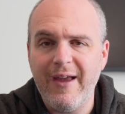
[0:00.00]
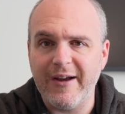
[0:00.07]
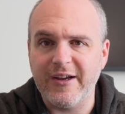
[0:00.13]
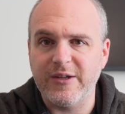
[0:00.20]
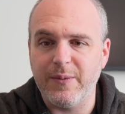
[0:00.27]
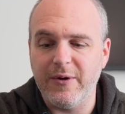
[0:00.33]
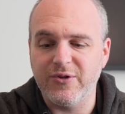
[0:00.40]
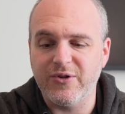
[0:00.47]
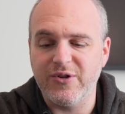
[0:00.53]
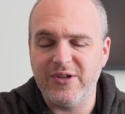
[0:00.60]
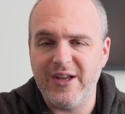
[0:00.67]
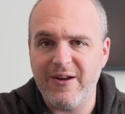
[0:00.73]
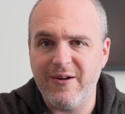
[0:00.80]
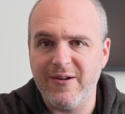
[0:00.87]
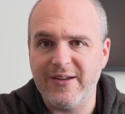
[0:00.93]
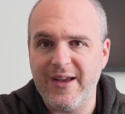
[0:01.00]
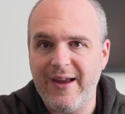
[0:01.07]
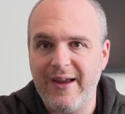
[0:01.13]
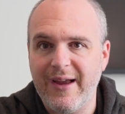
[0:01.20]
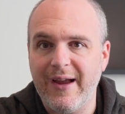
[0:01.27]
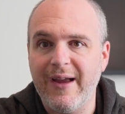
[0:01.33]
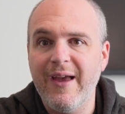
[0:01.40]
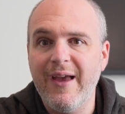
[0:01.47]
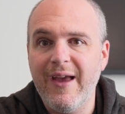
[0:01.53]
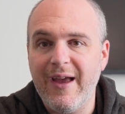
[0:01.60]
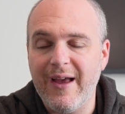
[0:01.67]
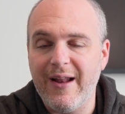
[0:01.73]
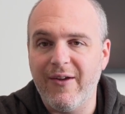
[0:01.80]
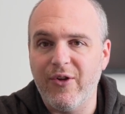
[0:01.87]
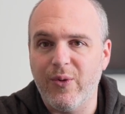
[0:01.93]
exposures that you're taking.
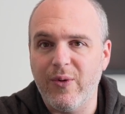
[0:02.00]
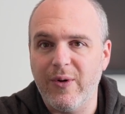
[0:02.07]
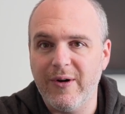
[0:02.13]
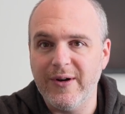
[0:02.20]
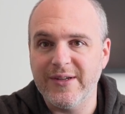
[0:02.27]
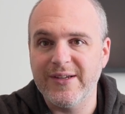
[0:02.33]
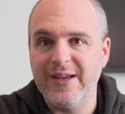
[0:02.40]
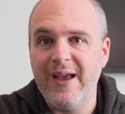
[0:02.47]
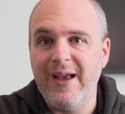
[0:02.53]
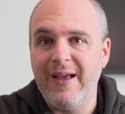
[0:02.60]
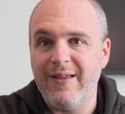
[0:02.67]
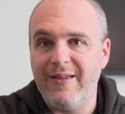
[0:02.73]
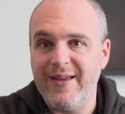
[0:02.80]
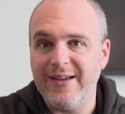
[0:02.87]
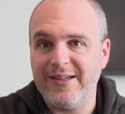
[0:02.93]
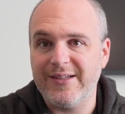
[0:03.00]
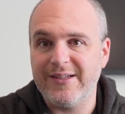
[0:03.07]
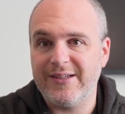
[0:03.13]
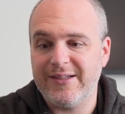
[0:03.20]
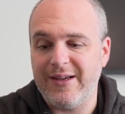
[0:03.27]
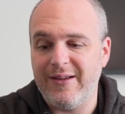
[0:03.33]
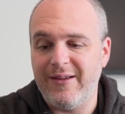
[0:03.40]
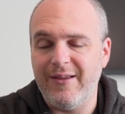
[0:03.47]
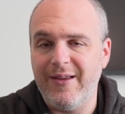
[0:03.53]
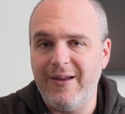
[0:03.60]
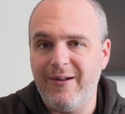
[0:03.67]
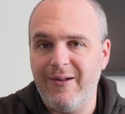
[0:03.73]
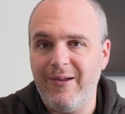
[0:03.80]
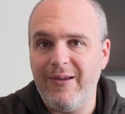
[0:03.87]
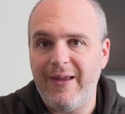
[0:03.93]
In other words, this
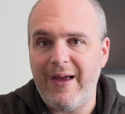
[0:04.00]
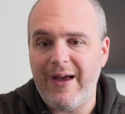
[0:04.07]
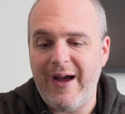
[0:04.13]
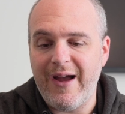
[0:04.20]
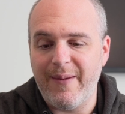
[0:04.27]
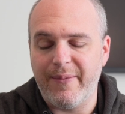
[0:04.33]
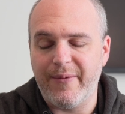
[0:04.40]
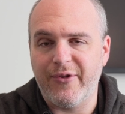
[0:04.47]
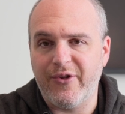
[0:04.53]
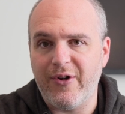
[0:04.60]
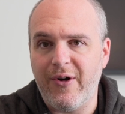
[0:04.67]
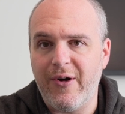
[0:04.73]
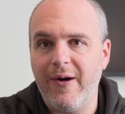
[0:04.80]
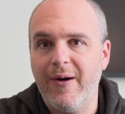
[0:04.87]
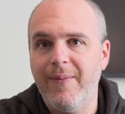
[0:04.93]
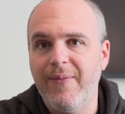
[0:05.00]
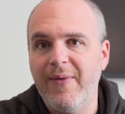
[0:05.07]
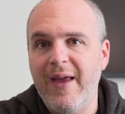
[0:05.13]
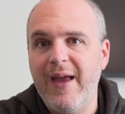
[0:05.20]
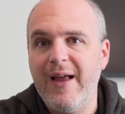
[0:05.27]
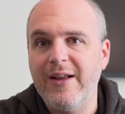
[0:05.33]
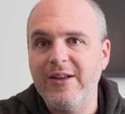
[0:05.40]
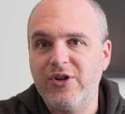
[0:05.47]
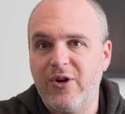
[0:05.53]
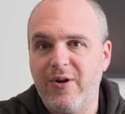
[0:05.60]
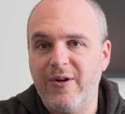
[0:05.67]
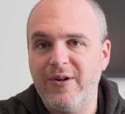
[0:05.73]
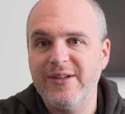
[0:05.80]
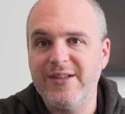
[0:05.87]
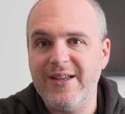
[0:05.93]
little hyperstar
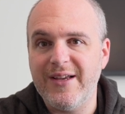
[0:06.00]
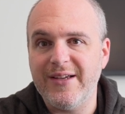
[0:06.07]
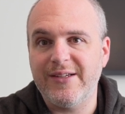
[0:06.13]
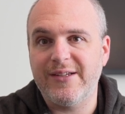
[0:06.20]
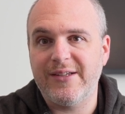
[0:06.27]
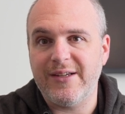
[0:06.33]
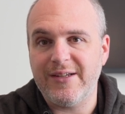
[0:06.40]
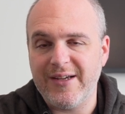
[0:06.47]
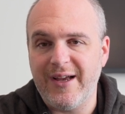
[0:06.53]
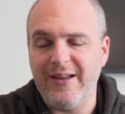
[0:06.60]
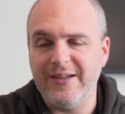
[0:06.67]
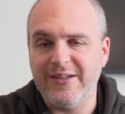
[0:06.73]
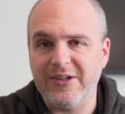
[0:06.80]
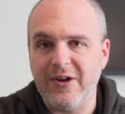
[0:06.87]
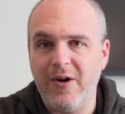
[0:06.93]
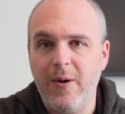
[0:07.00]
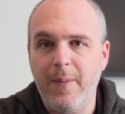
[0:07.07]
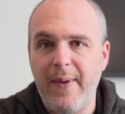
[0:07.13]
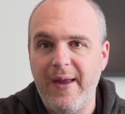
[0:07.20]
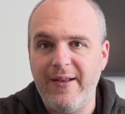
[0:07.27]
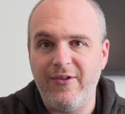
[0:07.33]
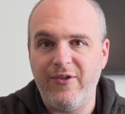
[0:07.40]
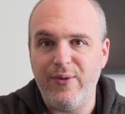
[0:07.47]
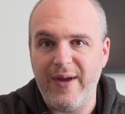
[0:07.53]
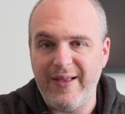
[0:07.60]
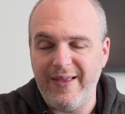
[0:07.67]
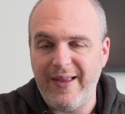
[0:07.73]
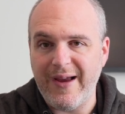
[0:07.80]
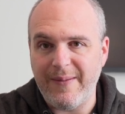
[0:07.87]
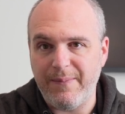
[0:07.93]
turns this telescope into a
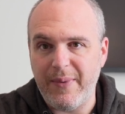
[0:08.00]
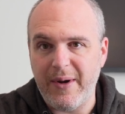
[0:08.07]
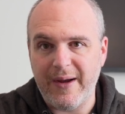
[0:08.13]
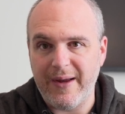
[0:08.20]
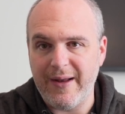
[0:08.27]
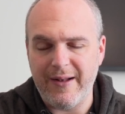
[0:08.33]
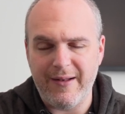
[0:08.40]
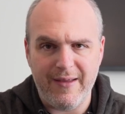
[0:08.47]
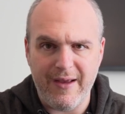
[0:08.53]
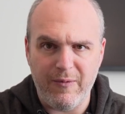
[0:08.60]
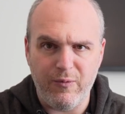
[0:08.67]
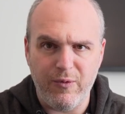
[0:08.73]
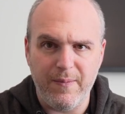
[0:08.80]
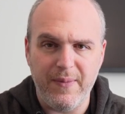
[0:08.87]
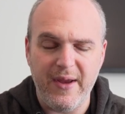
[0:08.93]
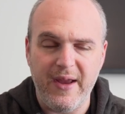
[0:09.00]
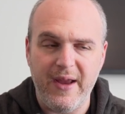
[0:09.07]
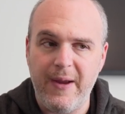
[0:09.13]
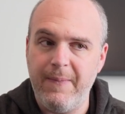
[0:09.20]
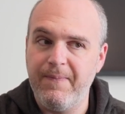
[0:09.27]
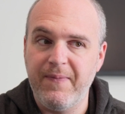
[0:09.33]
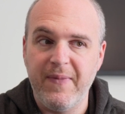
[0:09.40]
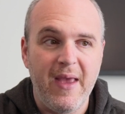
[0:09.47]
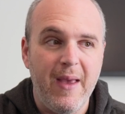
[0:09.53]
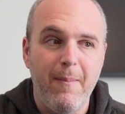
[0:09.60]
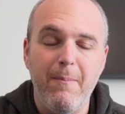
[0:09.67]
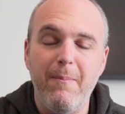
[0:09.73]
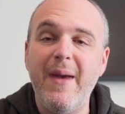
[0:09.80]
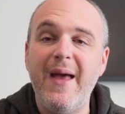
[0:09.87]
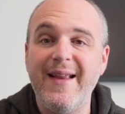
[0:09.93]
light bucket that would be
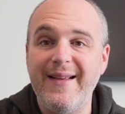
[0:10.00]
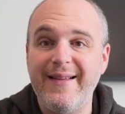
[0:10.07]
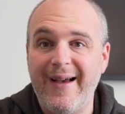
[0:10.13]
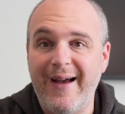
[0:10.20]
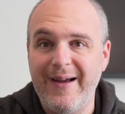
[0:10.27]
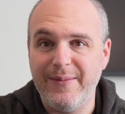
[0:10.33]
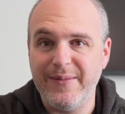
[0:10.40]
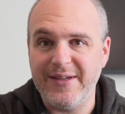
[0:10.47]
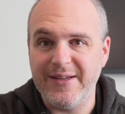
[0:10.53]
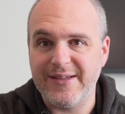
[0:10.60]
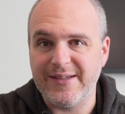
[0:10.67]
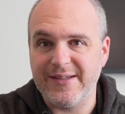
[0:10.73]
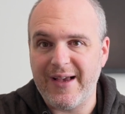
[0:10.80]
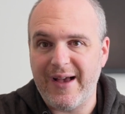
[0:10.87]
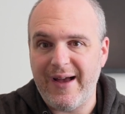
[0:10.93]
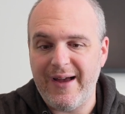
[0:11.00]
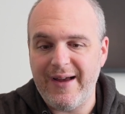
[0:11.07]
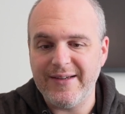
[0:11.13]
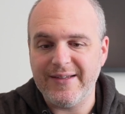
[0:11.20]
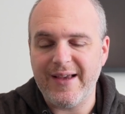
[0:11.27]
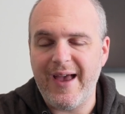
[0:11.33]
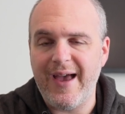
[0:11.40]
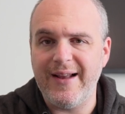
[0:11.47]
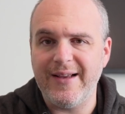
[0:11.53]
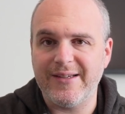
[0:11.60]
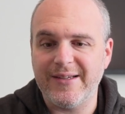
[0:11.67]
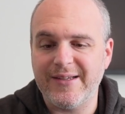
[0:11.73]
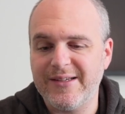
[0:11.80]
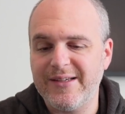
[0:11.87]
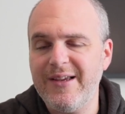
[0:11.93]
many times its size. And it's
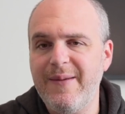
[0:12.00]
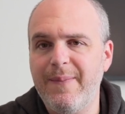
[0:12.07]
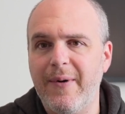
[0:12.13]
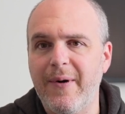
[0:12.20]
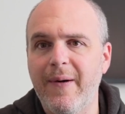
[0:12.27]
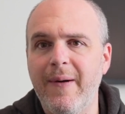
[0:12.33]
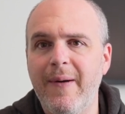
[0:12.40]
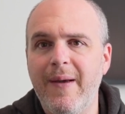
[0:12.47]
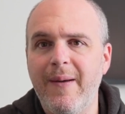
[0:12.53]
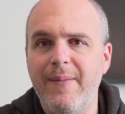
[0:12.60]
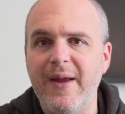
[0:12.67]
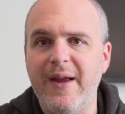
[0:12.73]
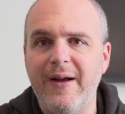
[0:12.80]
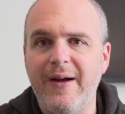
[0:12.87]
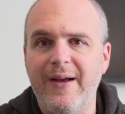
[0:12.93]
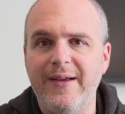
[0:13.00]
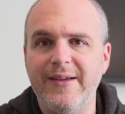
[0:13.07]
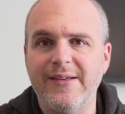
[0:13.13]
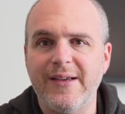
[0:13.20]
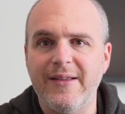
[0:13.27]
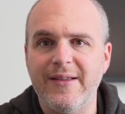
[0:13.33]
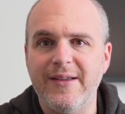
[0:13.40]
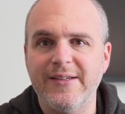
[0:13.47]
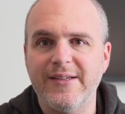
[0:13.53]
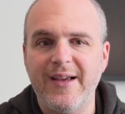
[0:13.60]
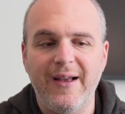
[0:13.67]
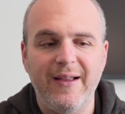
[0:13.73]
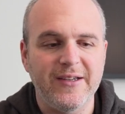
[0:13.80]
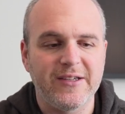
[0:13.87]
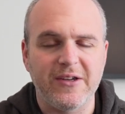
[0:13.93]
a sleeper because this
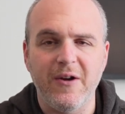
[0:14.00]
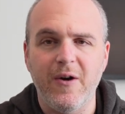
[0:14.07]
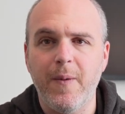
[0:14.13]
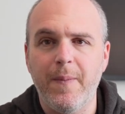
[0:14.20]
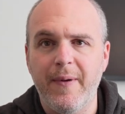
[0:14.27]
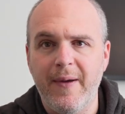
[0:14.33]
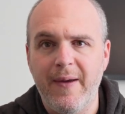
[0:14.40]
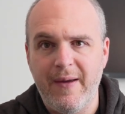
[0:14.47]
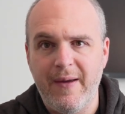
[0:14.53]
telescope,